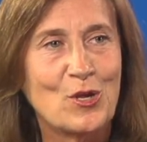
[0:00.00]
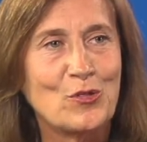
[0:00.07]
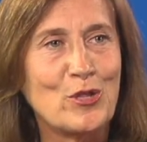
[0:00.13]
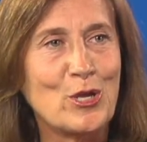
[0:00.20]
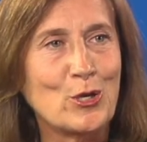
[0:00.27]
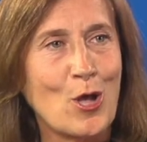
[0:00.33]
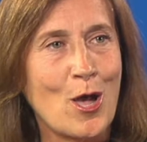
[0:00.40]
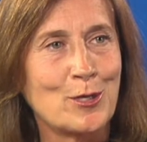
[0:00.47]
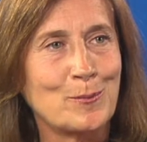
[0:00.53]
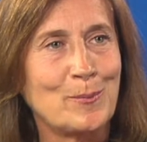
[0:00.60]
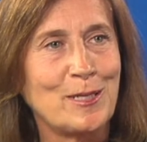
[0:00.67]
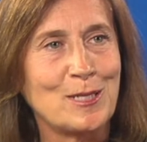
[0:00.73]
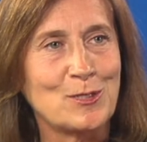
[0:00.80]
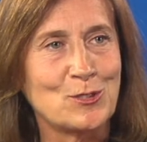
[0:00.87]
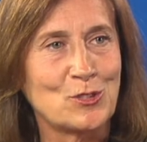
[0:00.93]
the
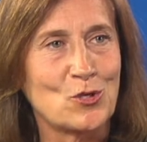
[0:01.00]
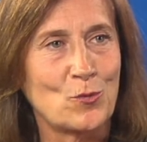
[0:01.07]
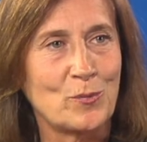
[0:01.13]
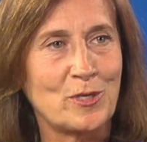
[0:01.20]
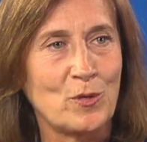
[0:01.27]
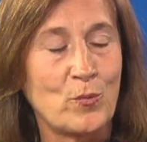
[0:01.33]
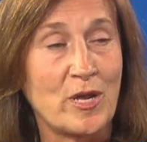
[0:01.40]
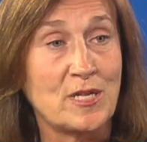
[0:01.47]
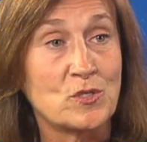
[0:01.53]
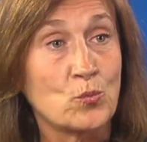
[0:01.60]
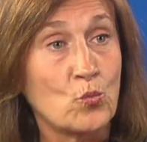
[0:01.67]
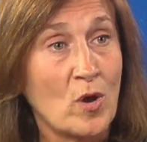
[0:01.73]
economy in so many ways.